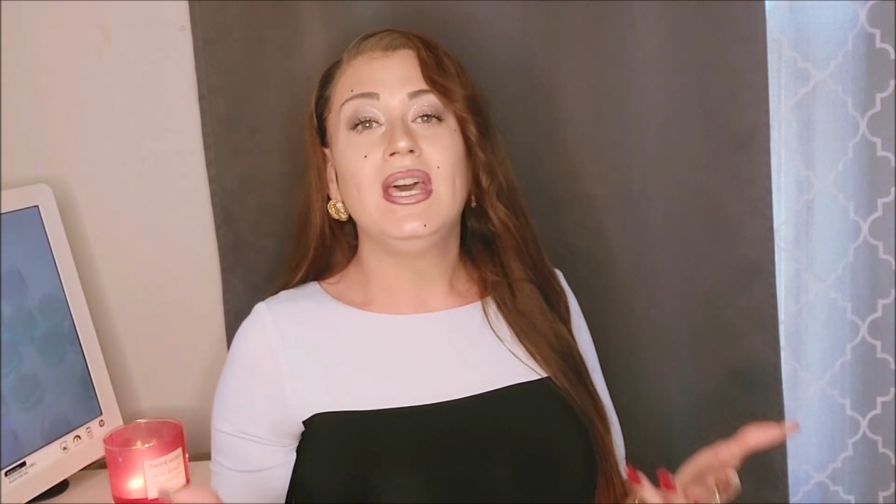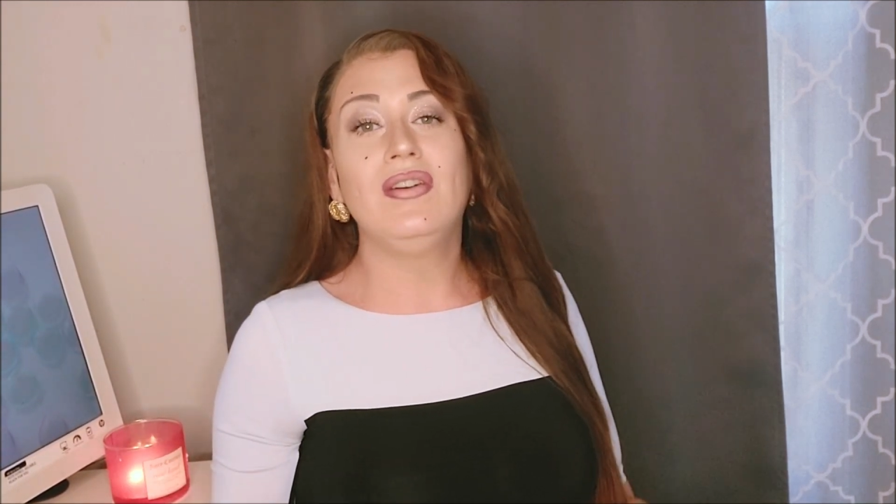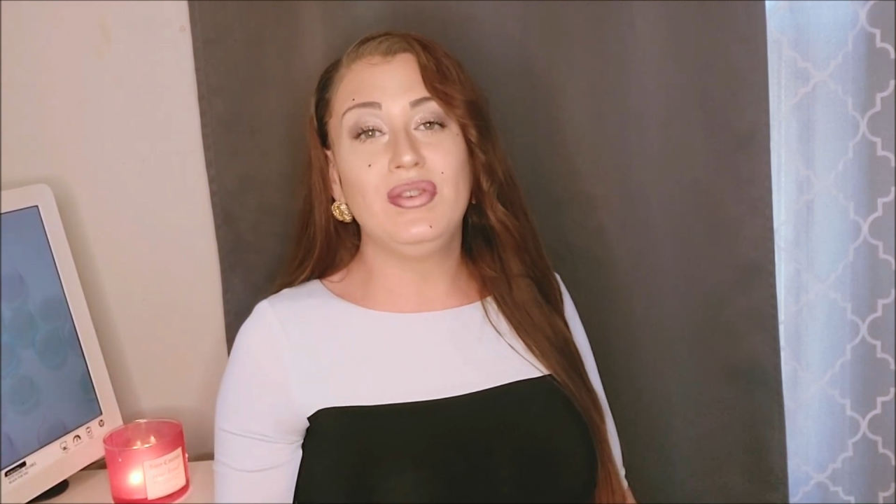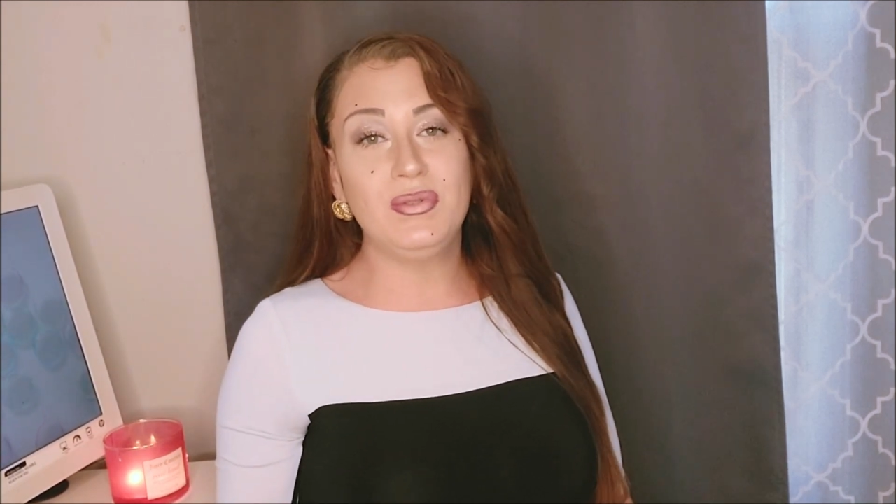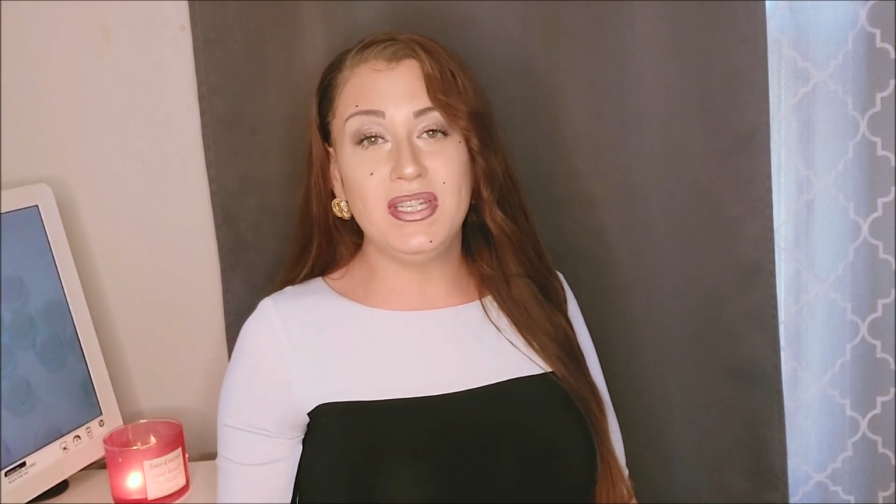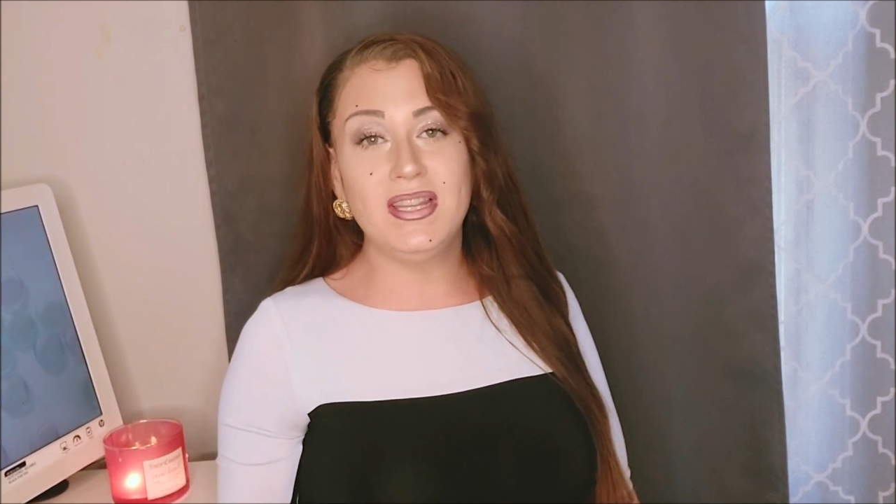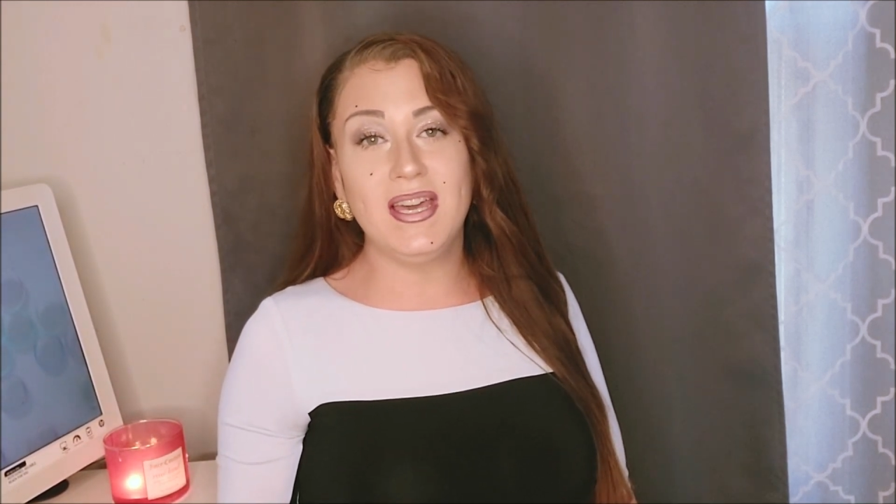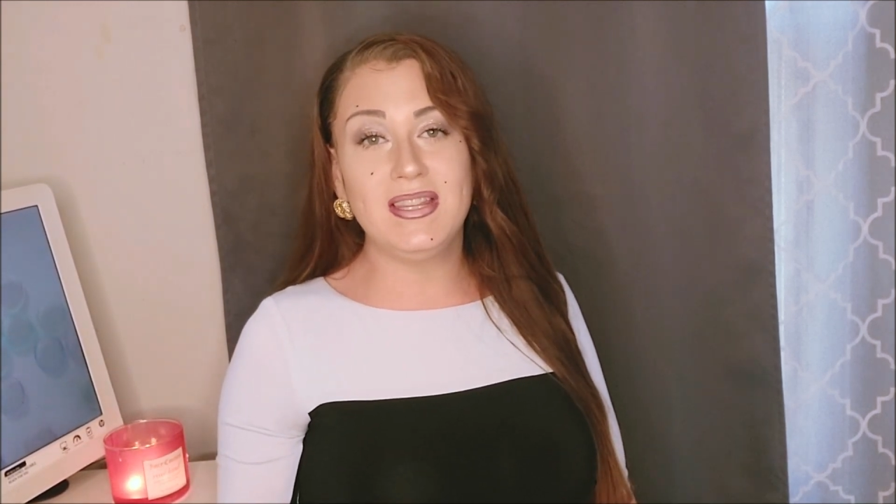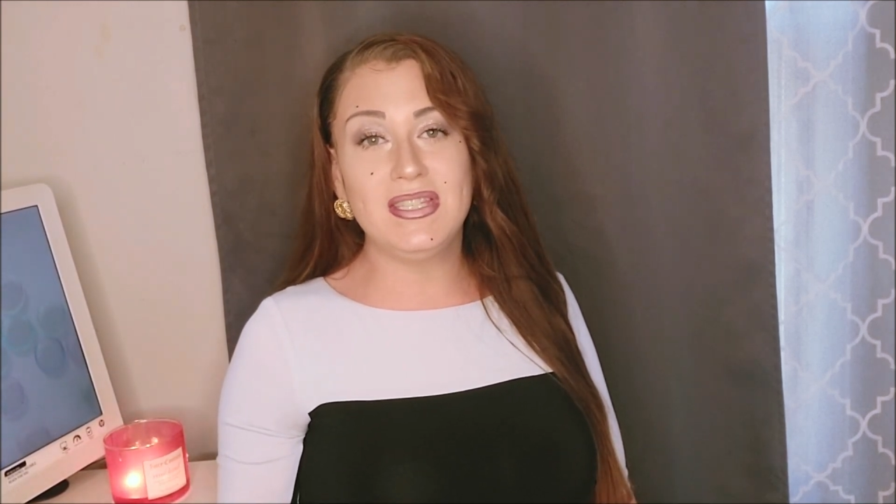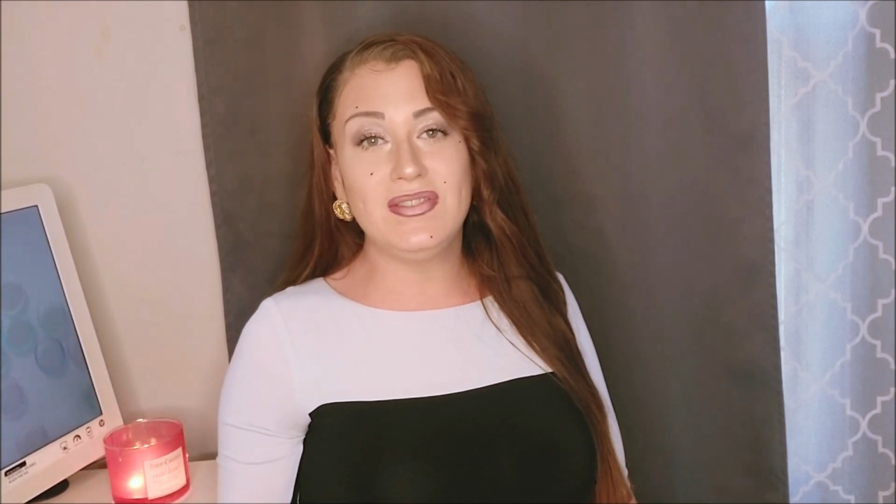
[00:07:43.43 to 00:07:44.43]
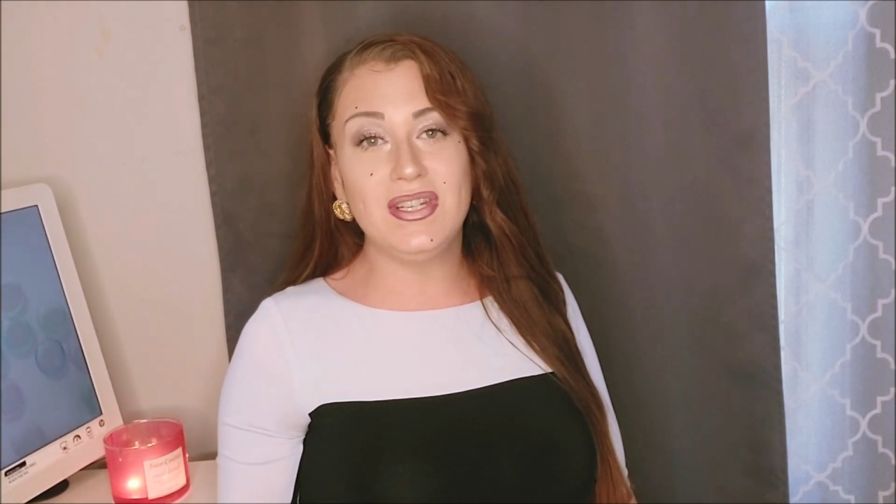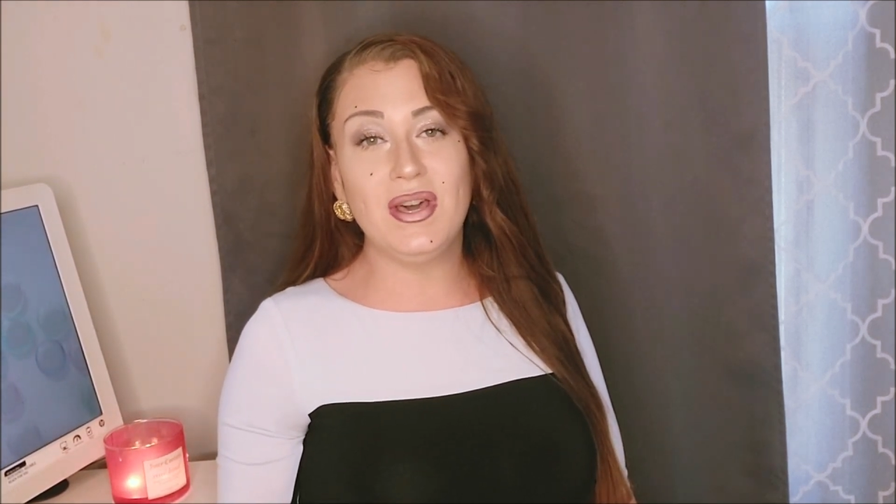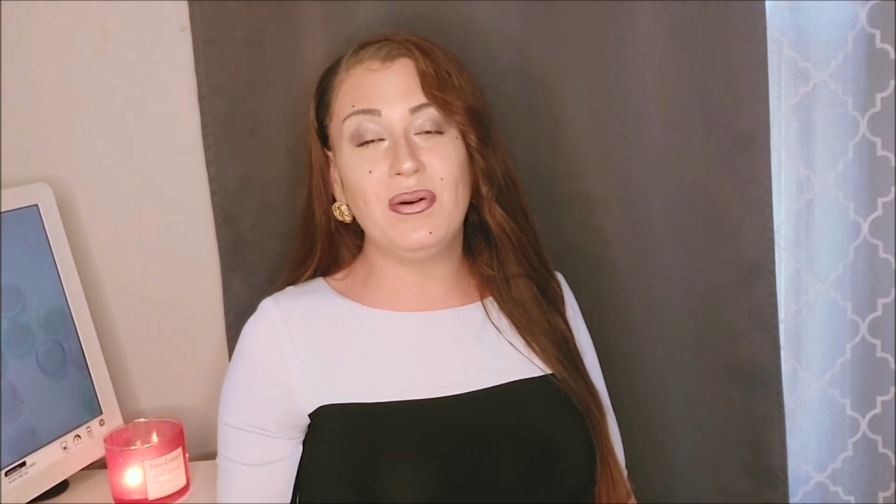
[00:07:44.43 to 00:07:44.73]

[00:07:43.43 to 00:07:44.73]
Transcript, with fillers: If you did like this video